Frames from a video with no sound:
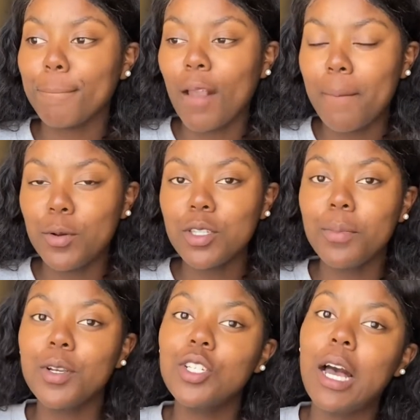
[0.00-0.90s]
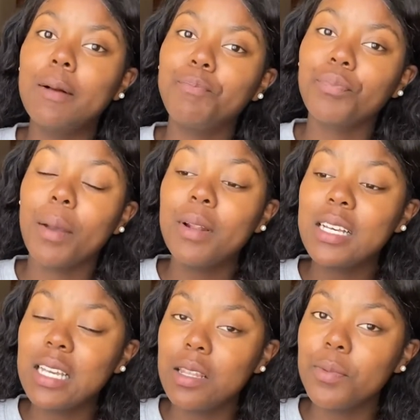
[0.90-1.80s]
I post the picture. I mean, I
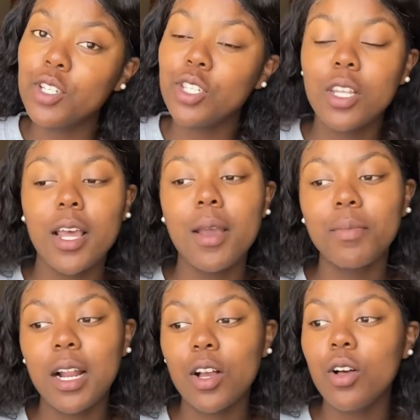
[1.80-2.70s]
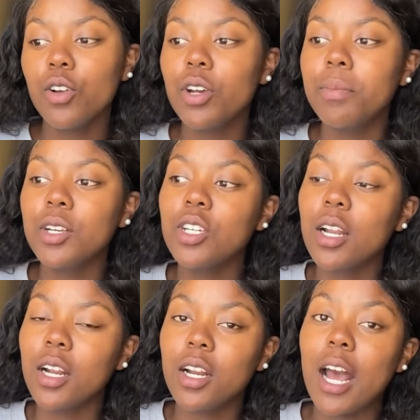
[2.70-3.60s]
send the picture to them. They're like, oh, great picture. Da, da, da.